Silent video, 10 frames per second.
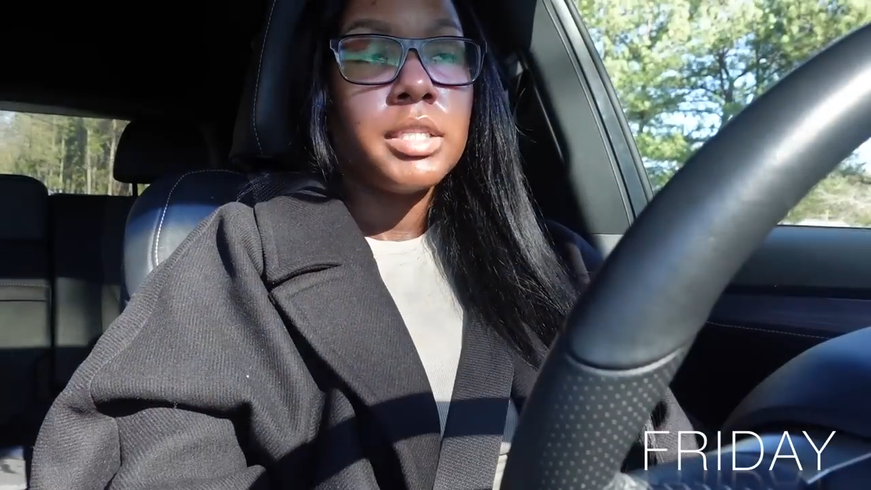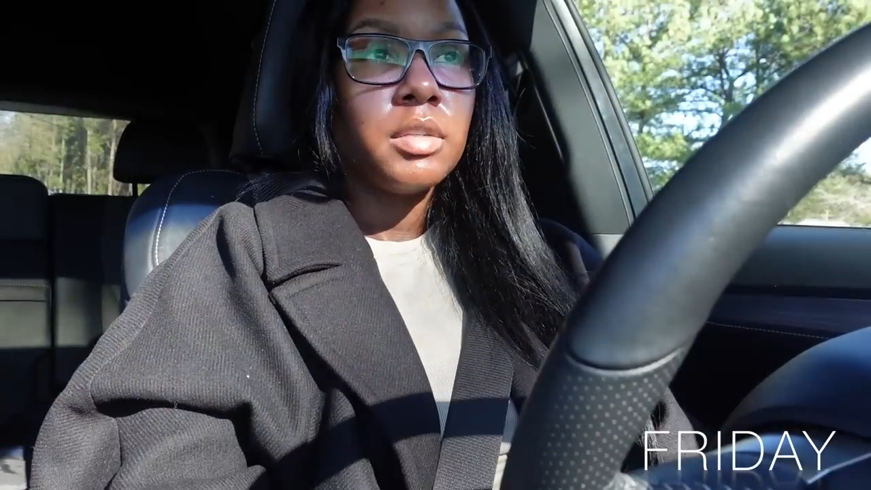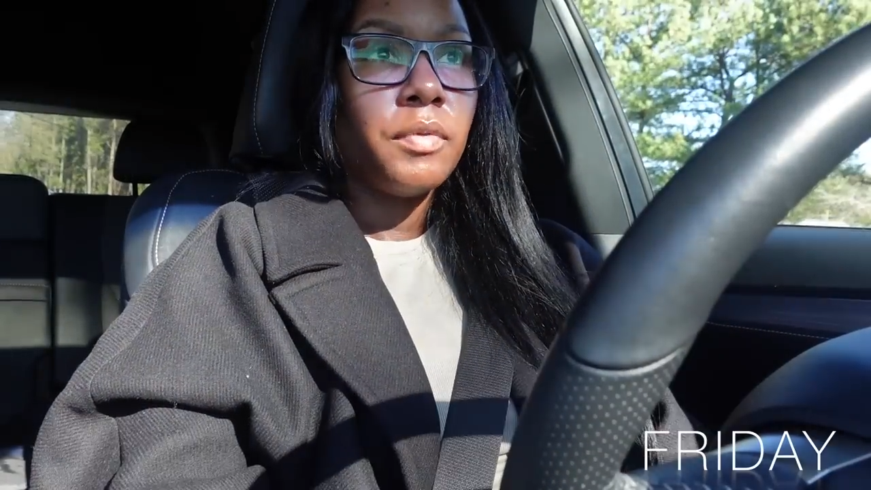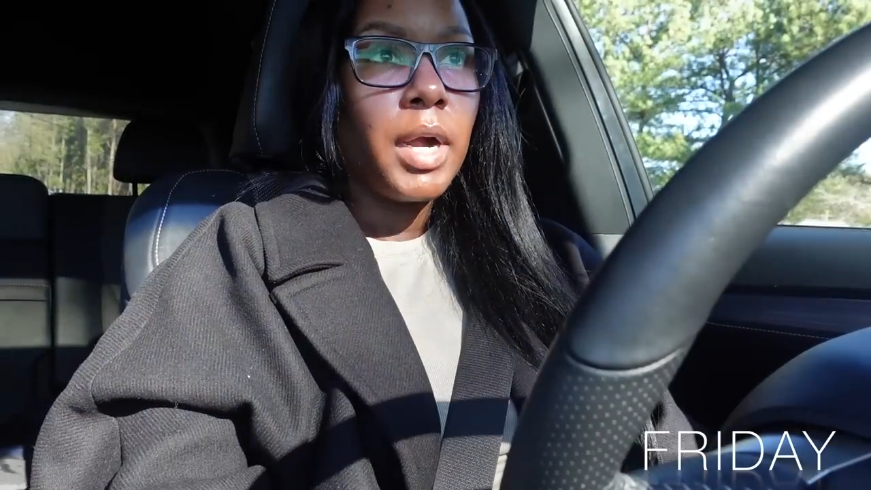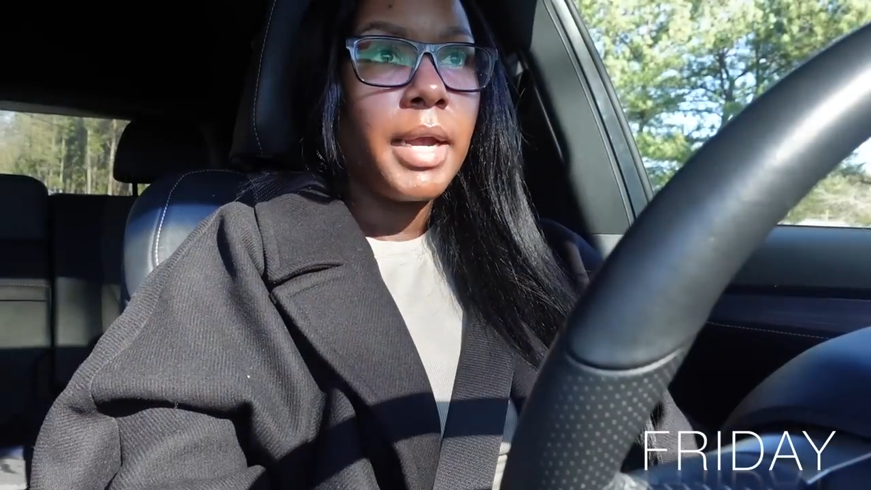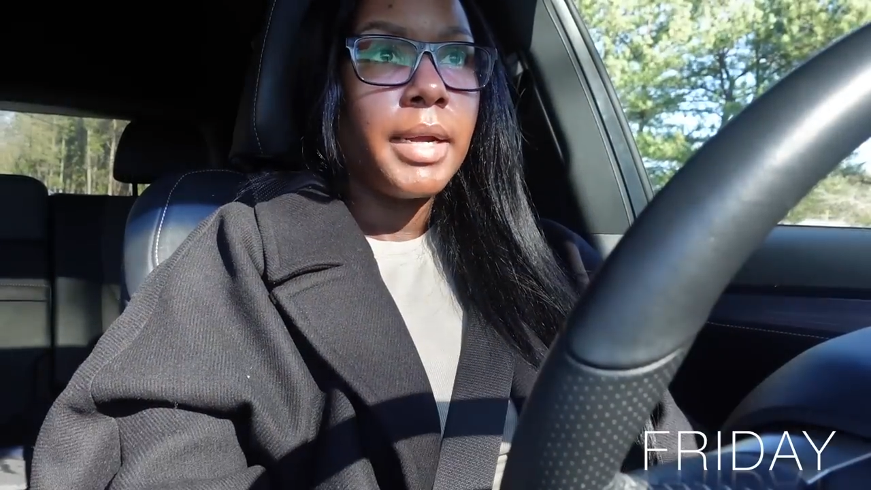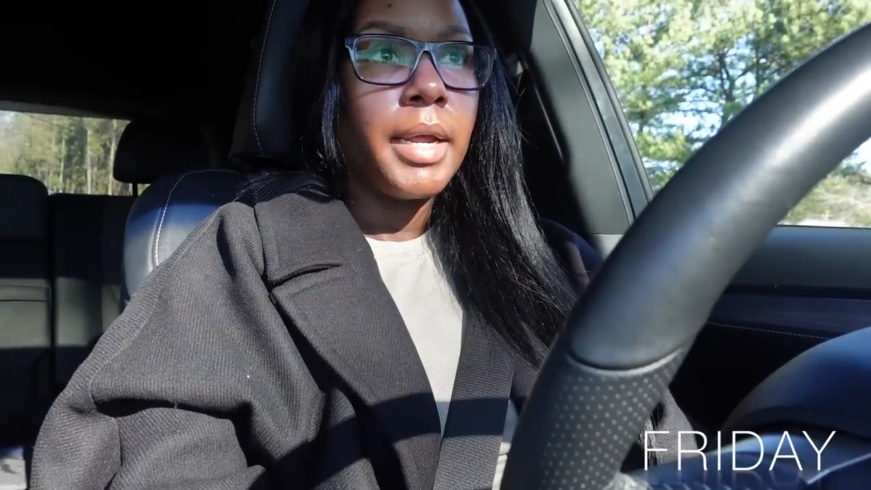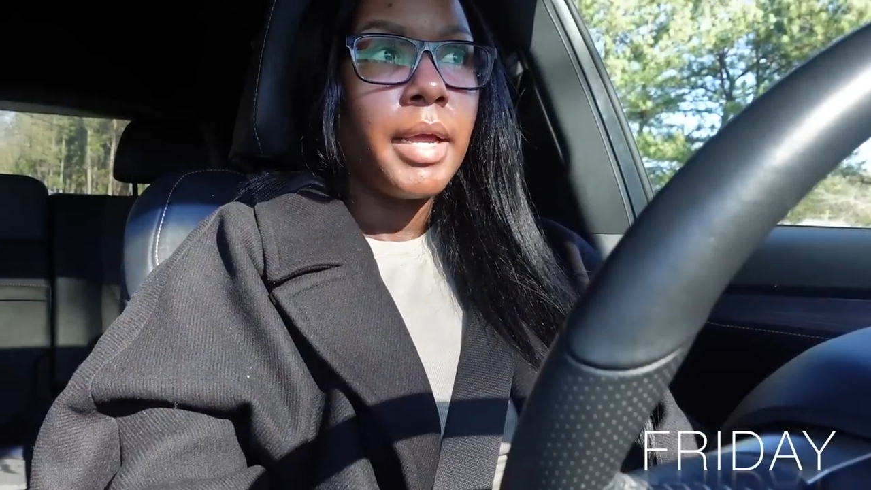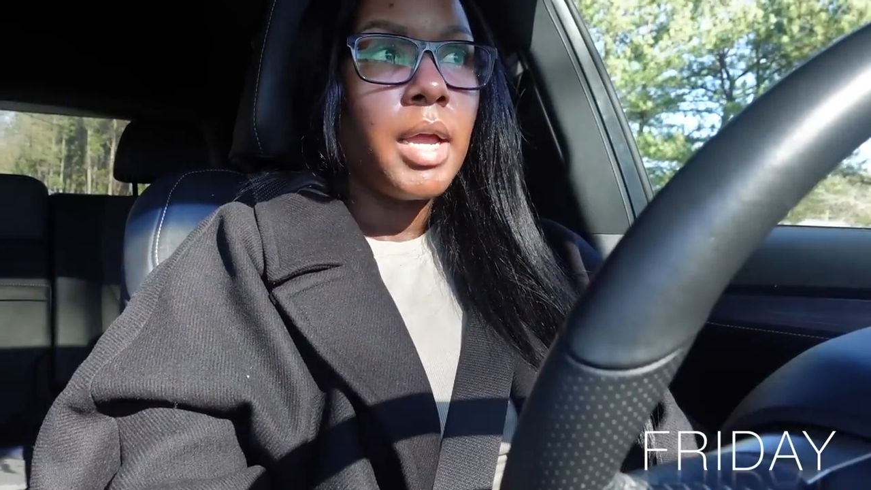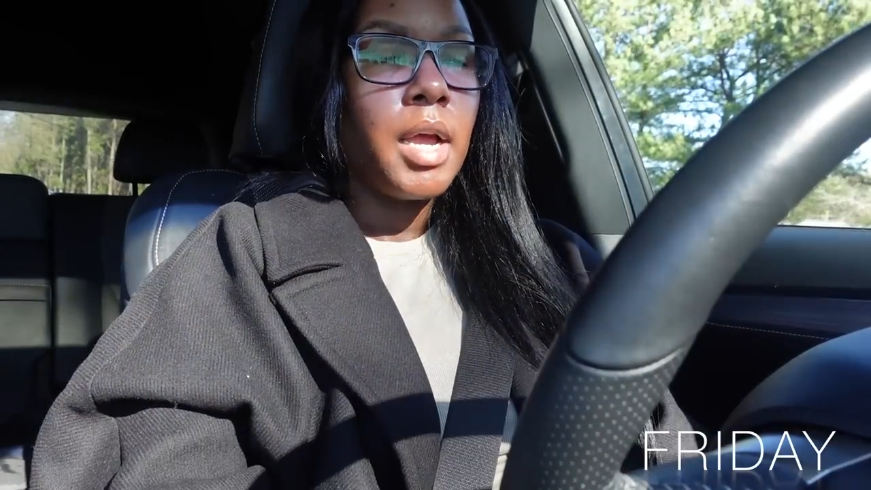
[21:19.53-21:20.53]
it's
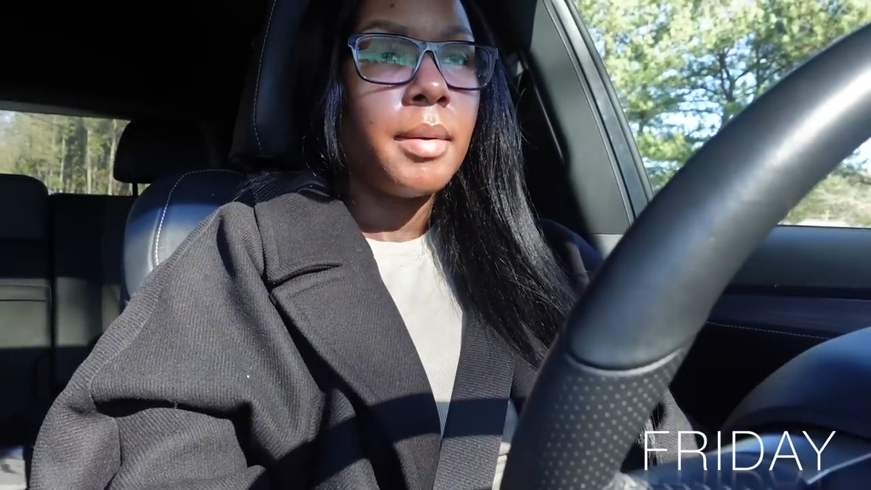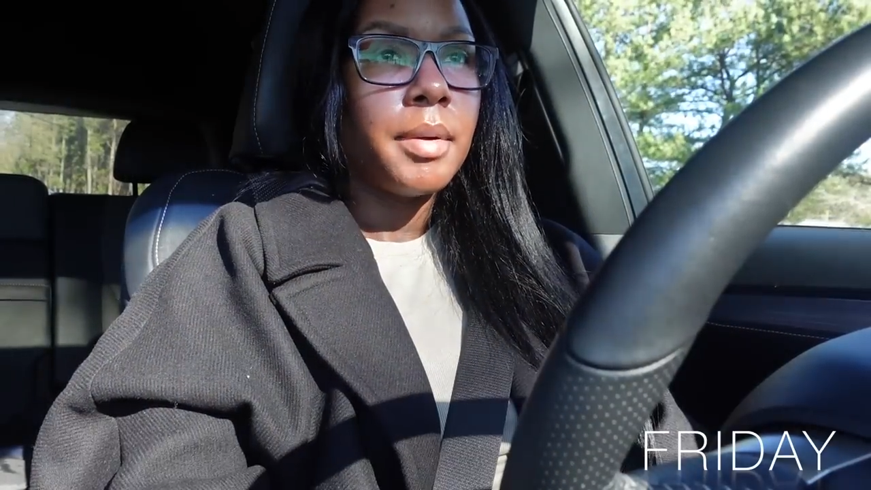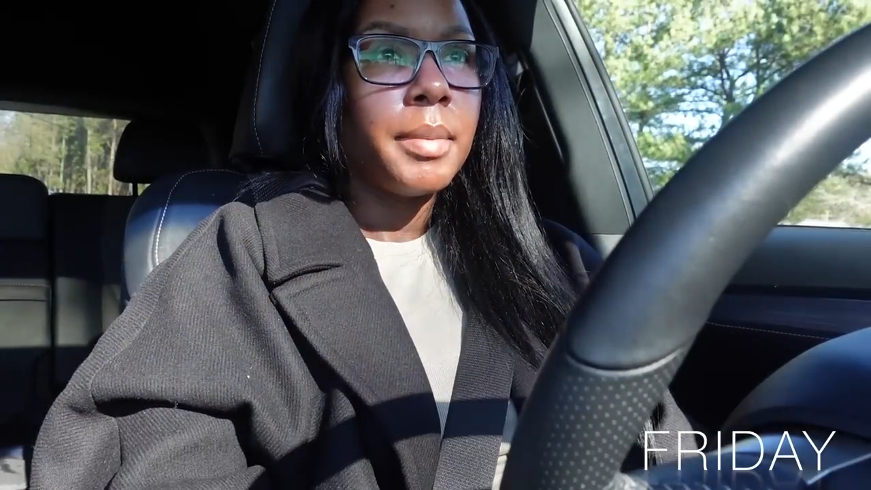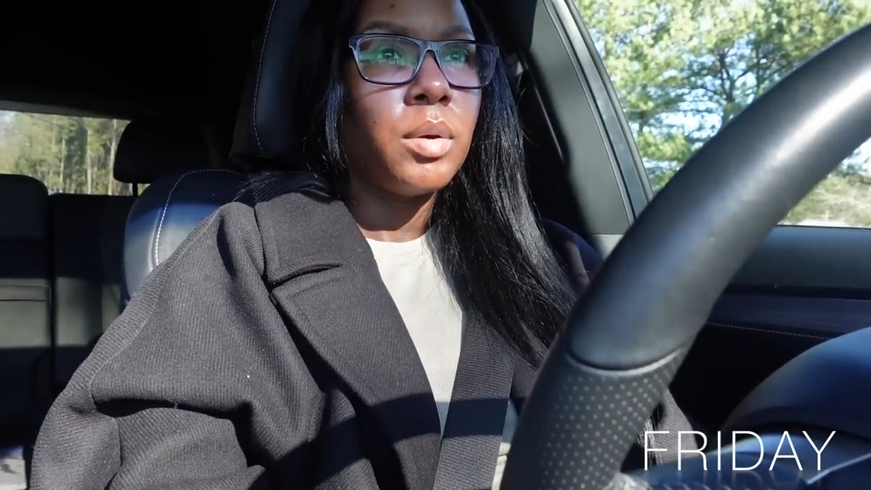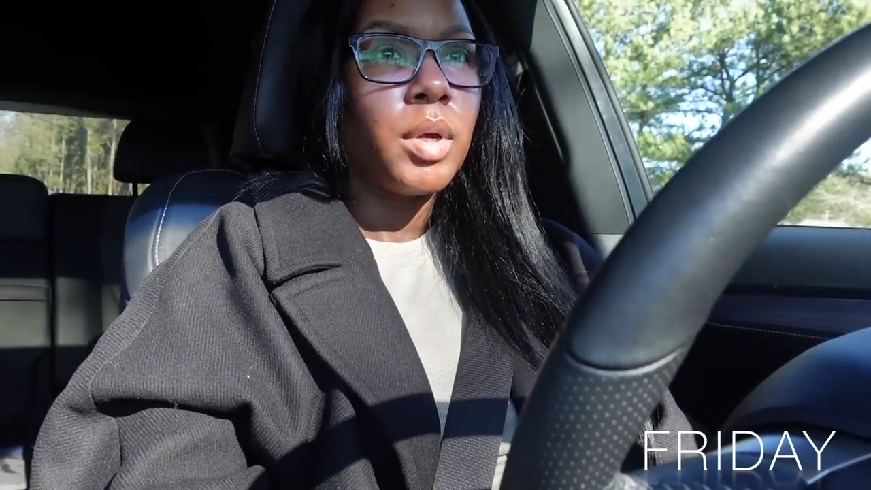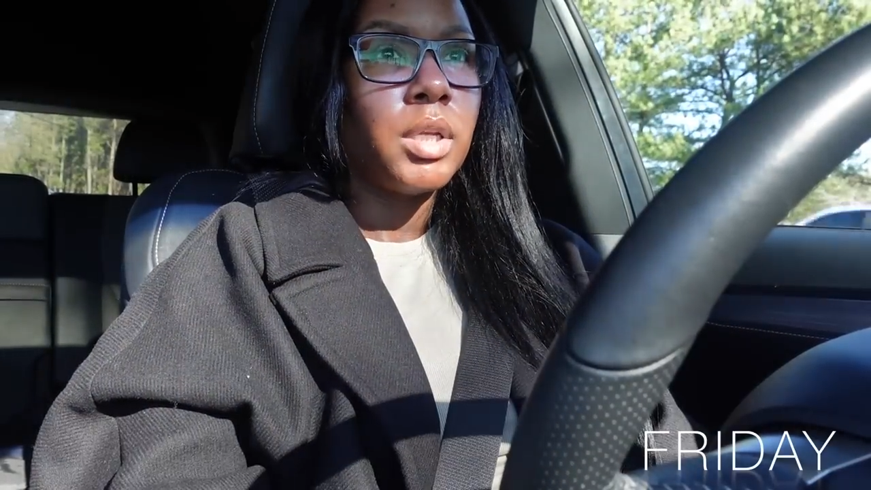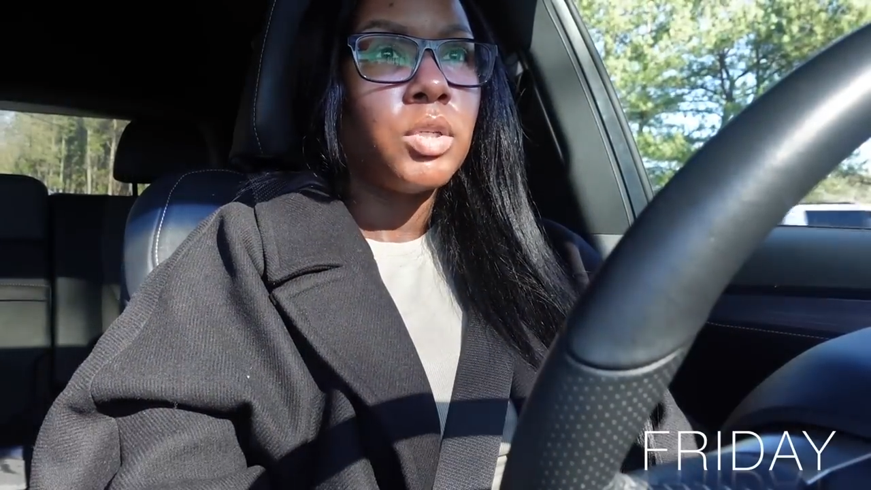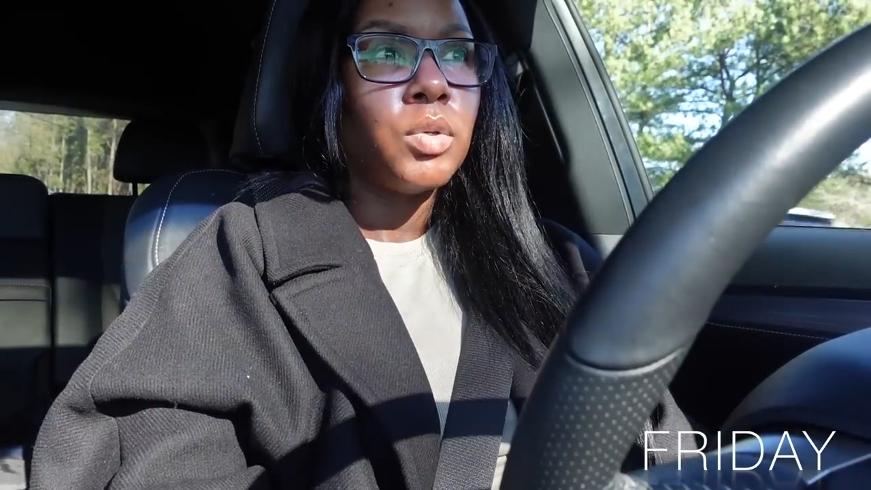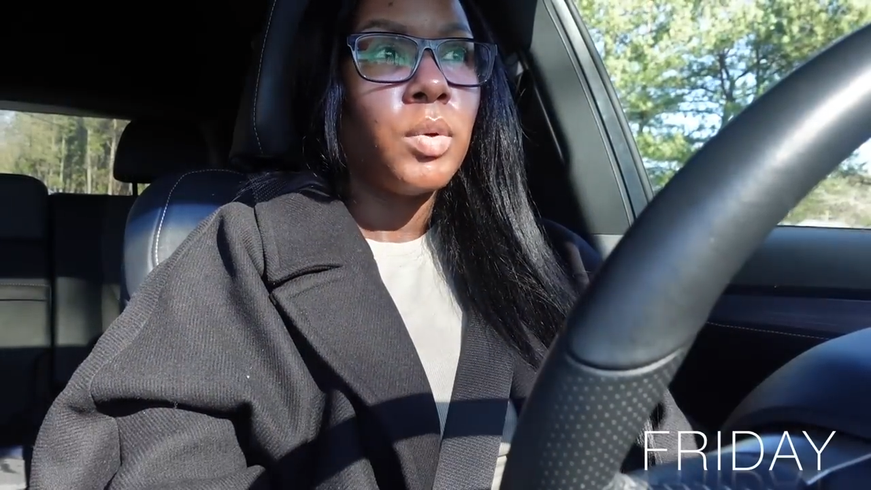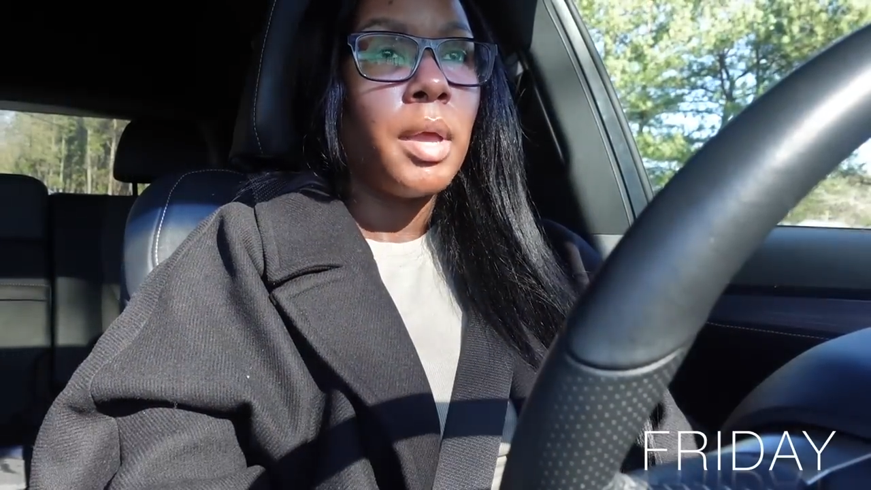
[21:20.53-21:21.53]
Friday I'm on my way to